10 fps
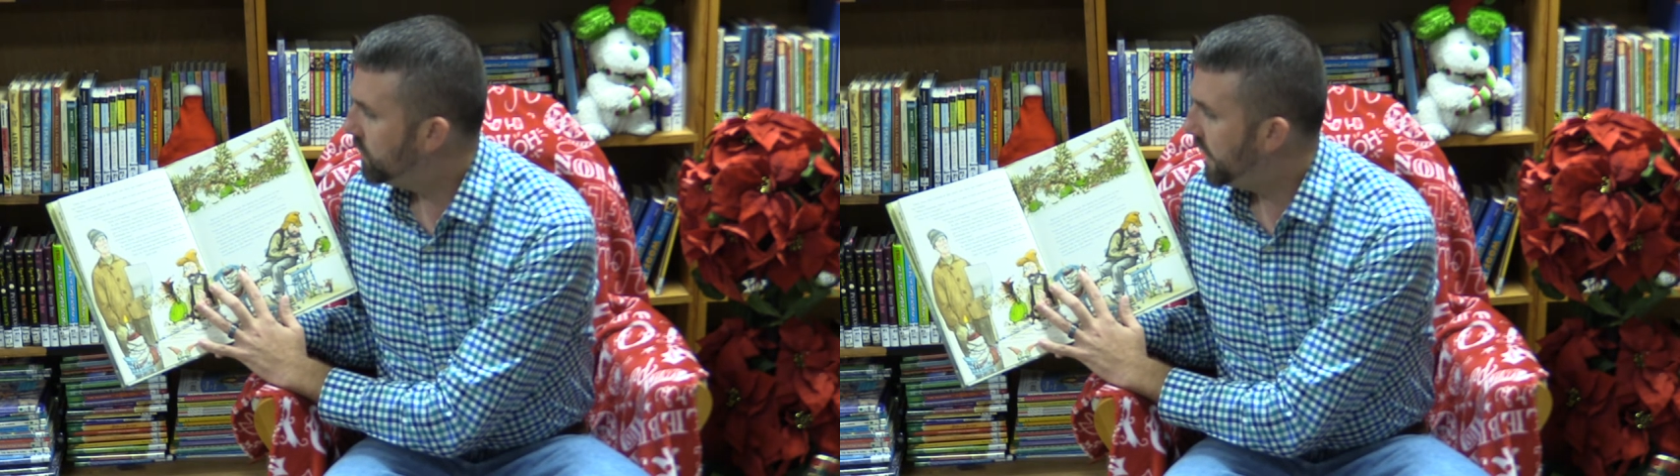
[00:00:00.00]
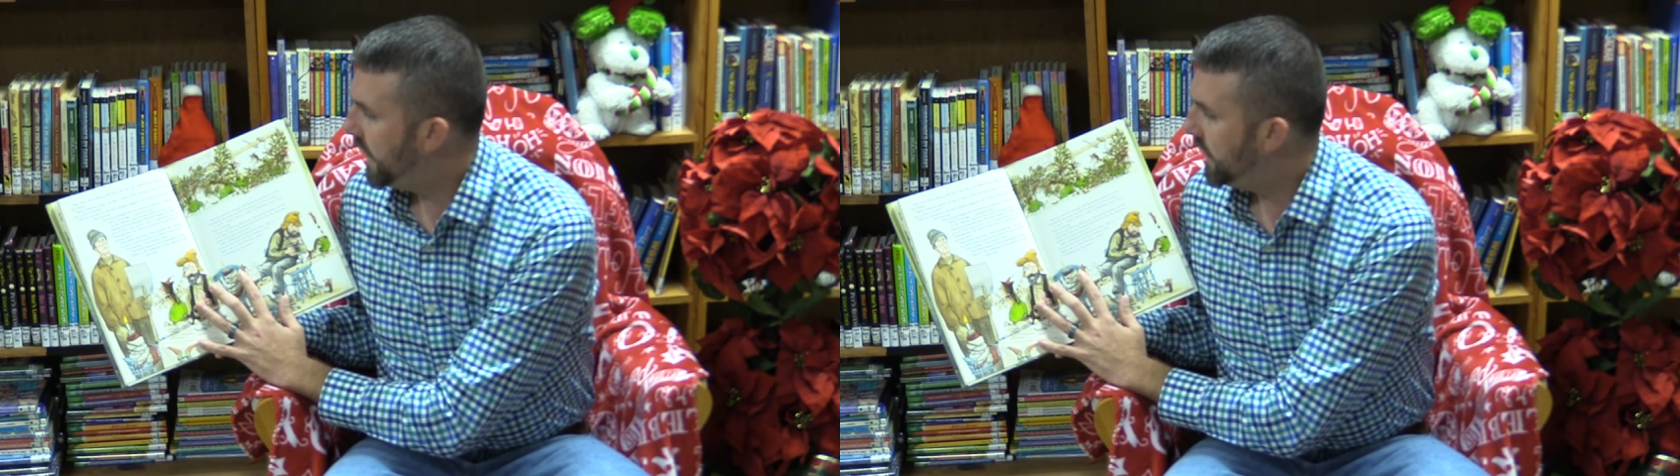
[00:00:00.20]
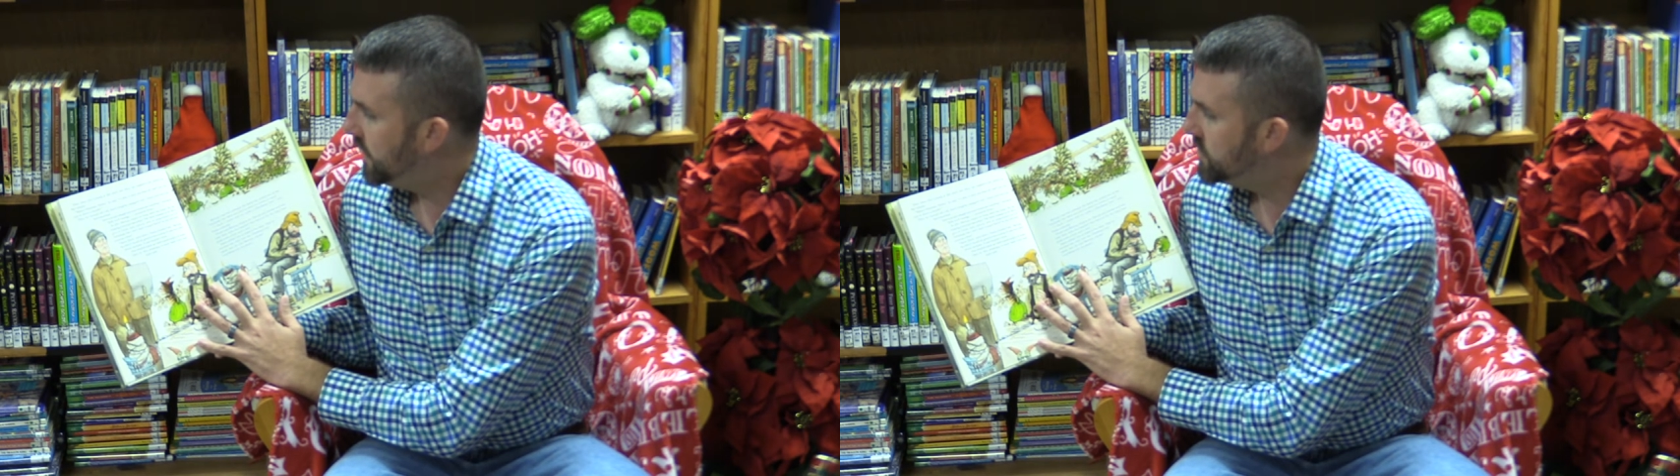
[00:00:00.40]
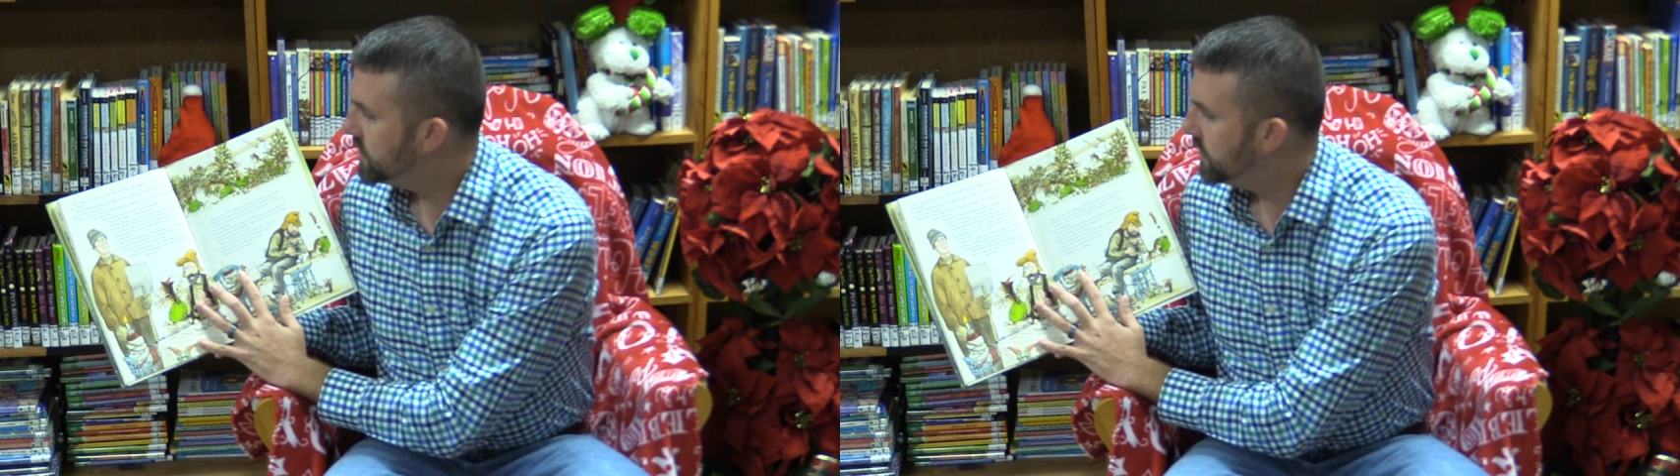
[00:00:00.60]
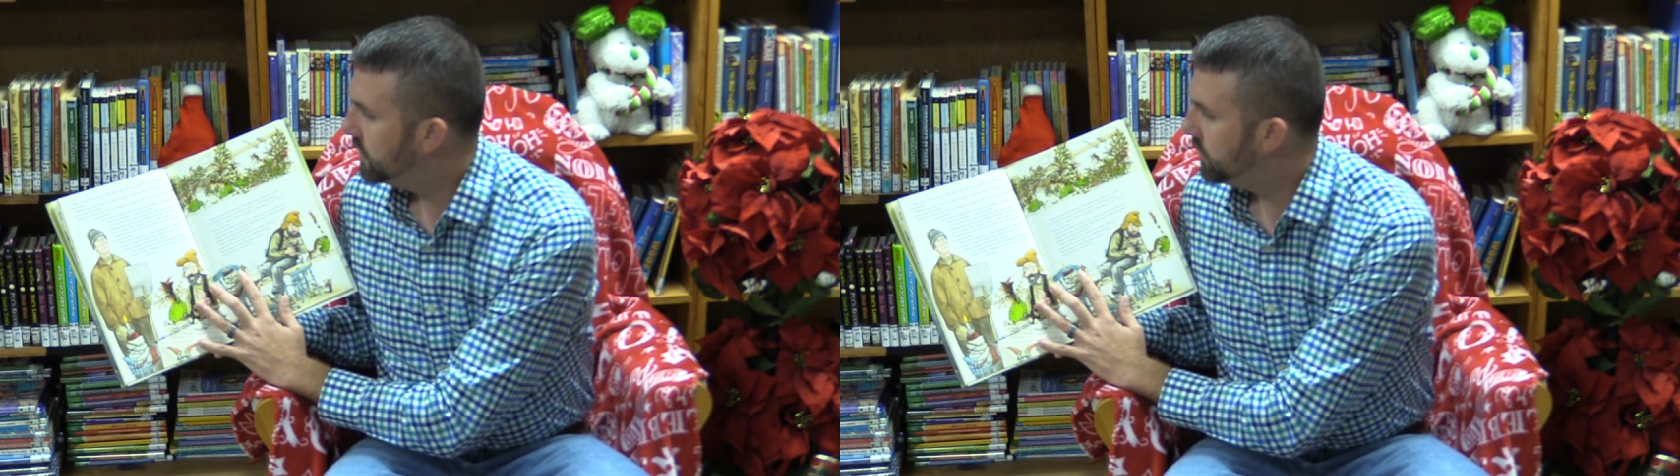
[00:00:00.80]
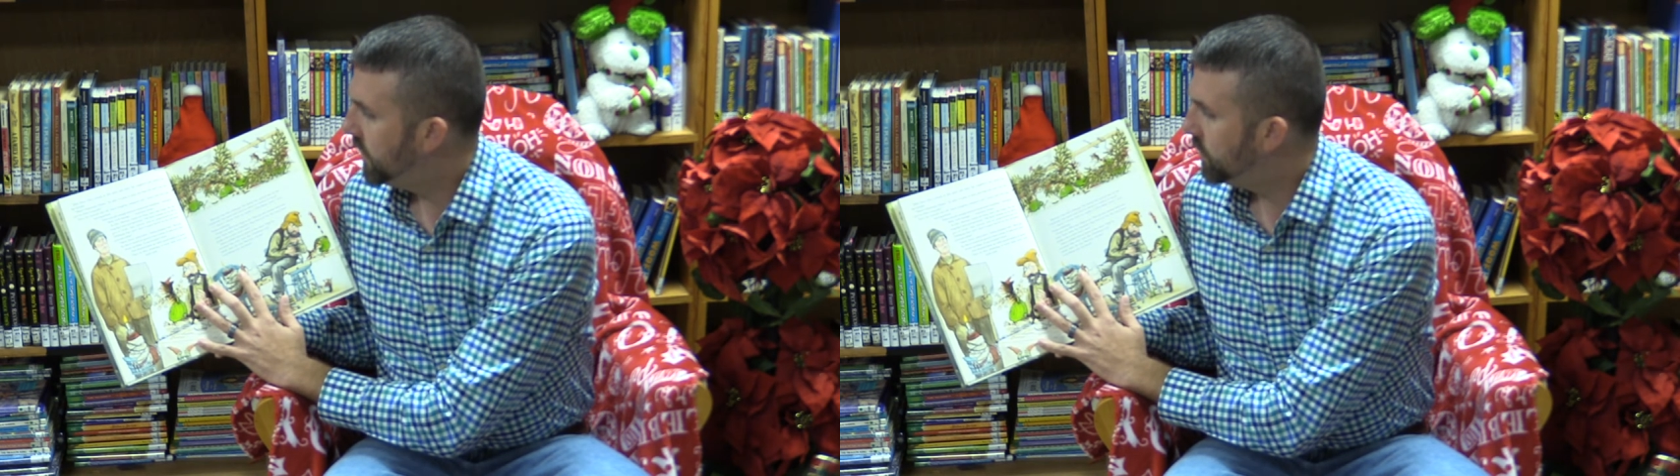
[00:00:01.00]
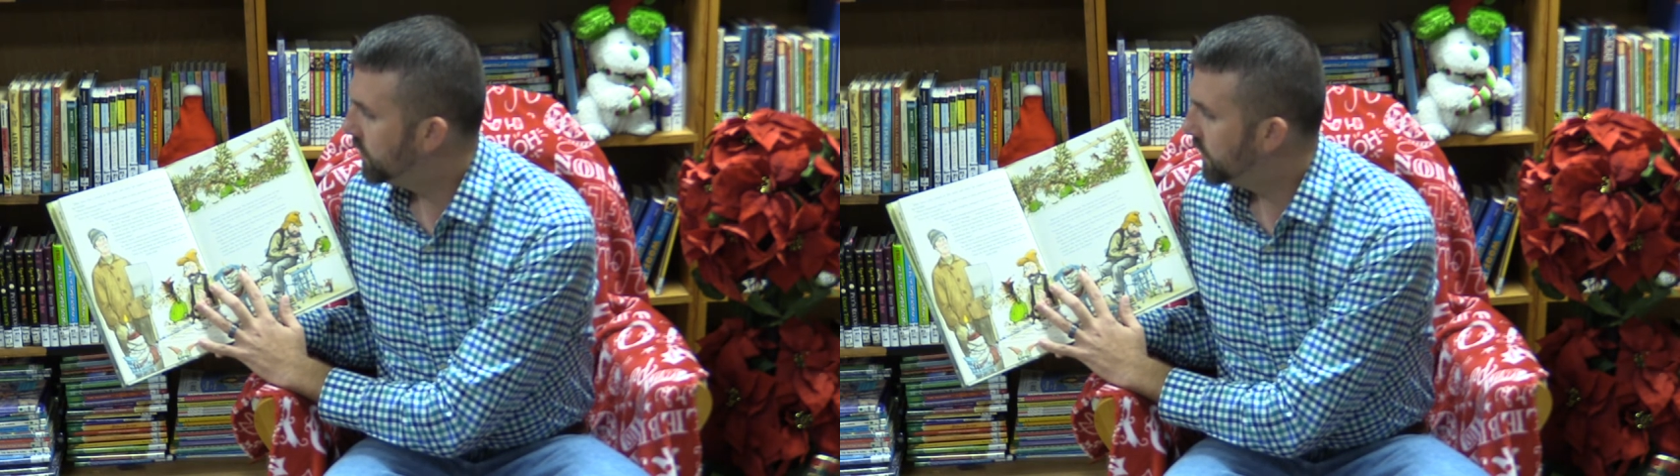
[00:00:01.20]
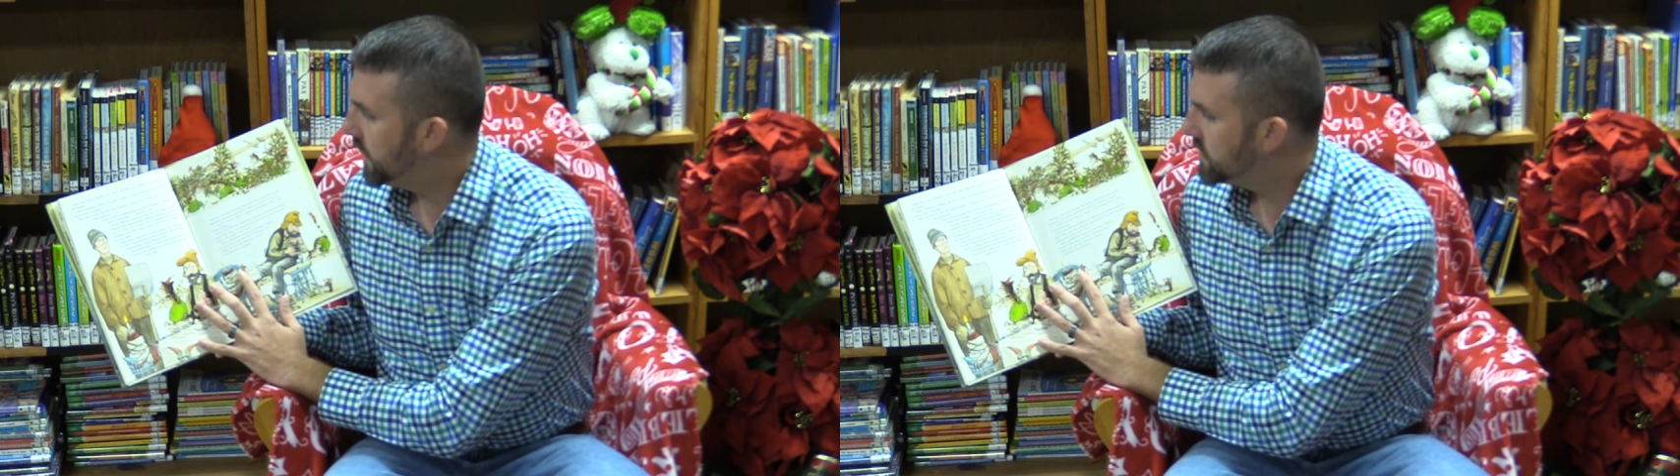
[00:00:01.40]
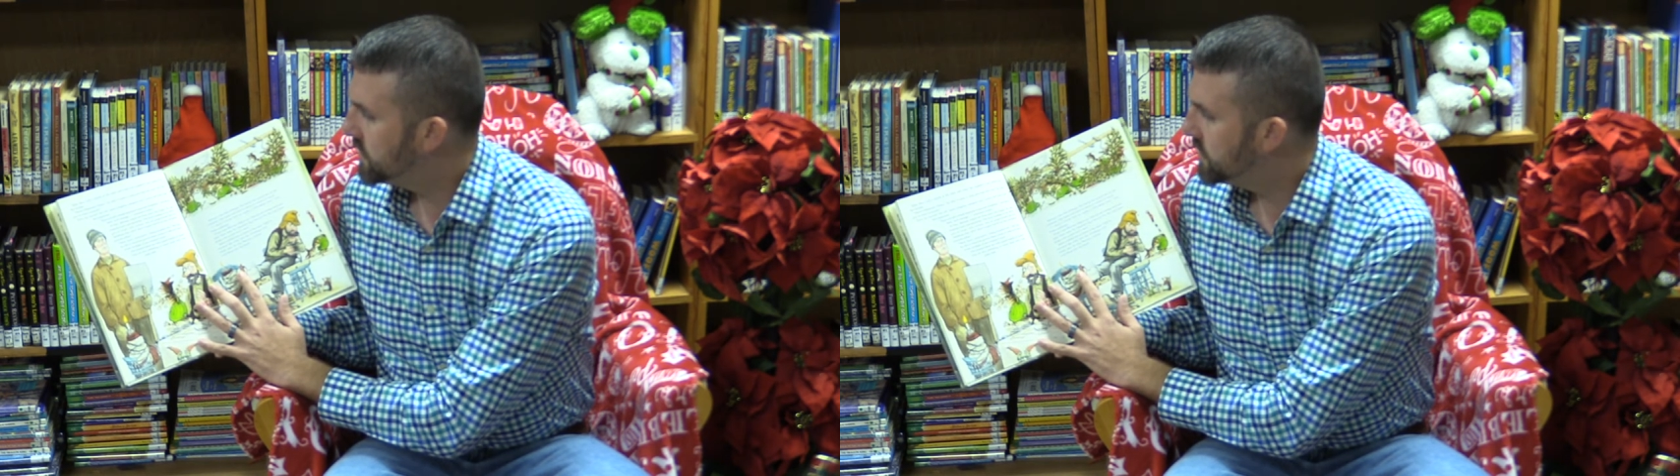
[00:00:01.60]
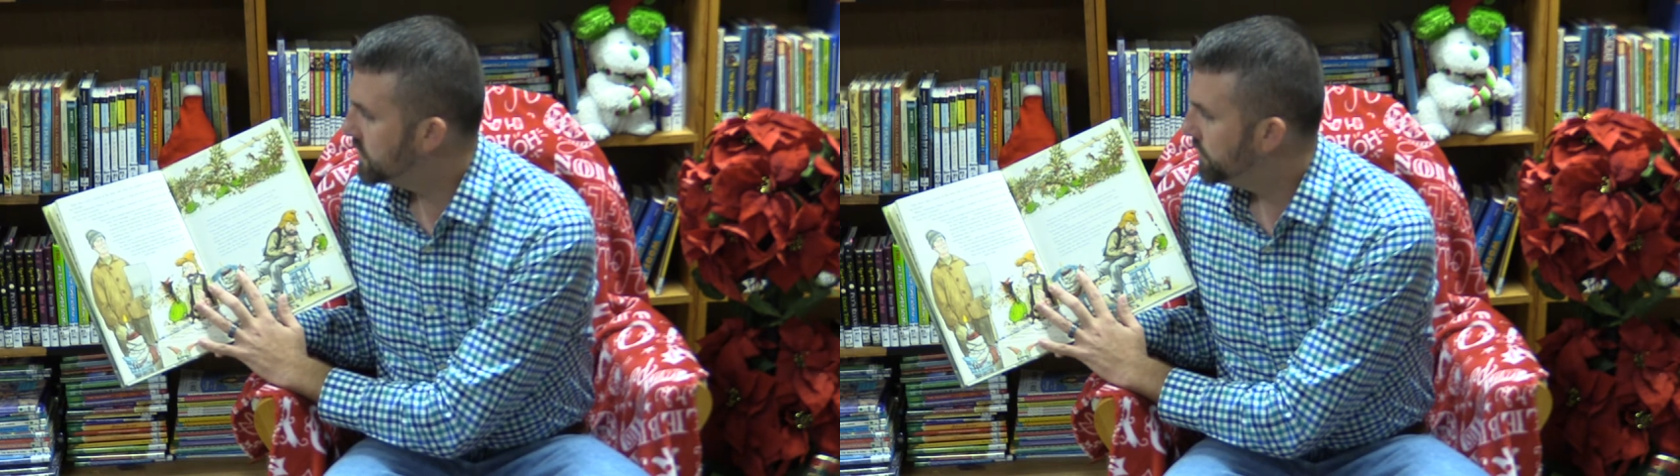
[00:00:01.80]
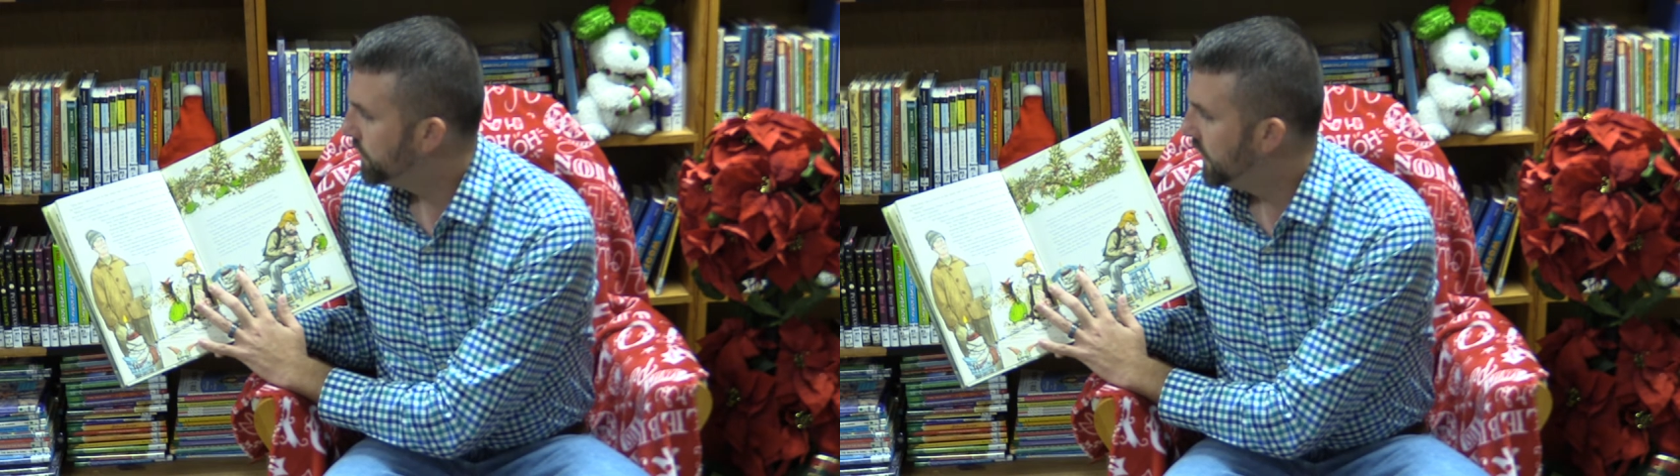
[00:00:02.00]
manage," mumbled Festus.